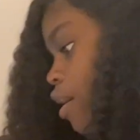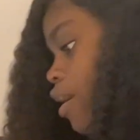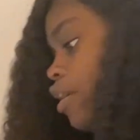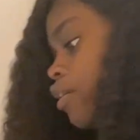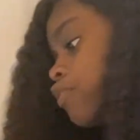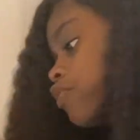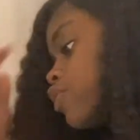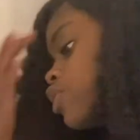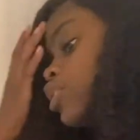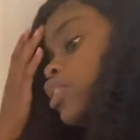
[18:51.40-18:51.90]

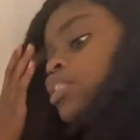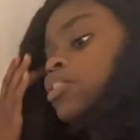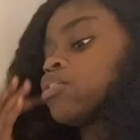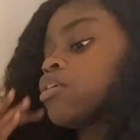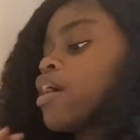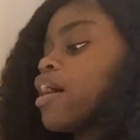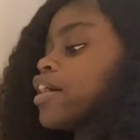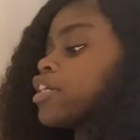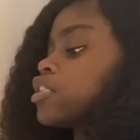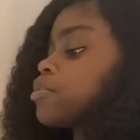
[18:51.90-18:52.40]
every single
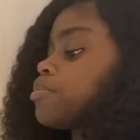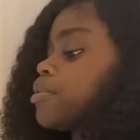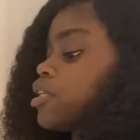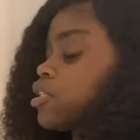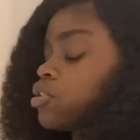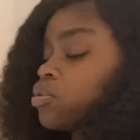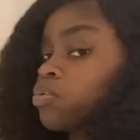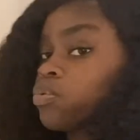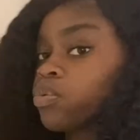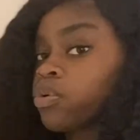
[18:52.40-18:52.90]
aspect
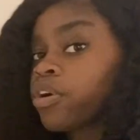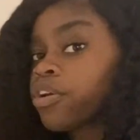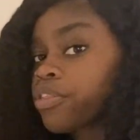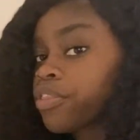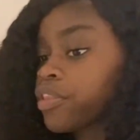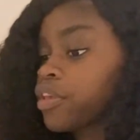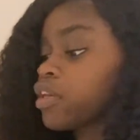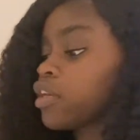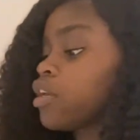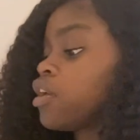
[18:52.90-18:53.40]
worth
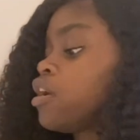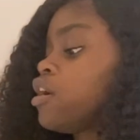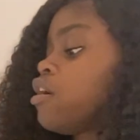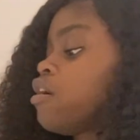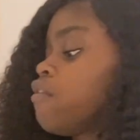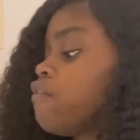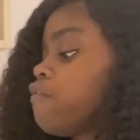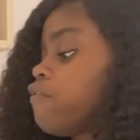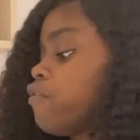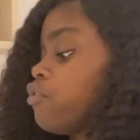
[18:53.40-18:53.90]
it
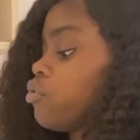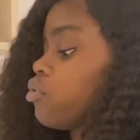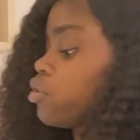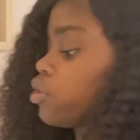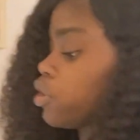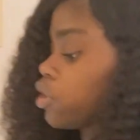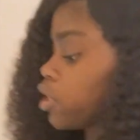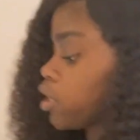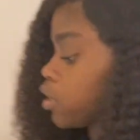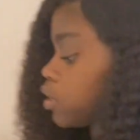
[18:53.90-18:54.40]

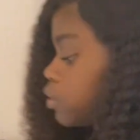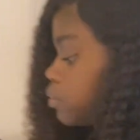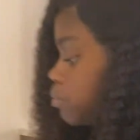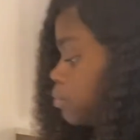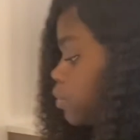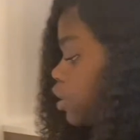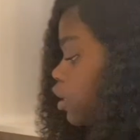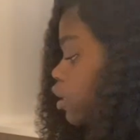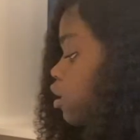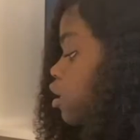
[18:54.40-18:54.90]
for
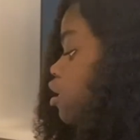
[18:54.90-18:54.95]
me.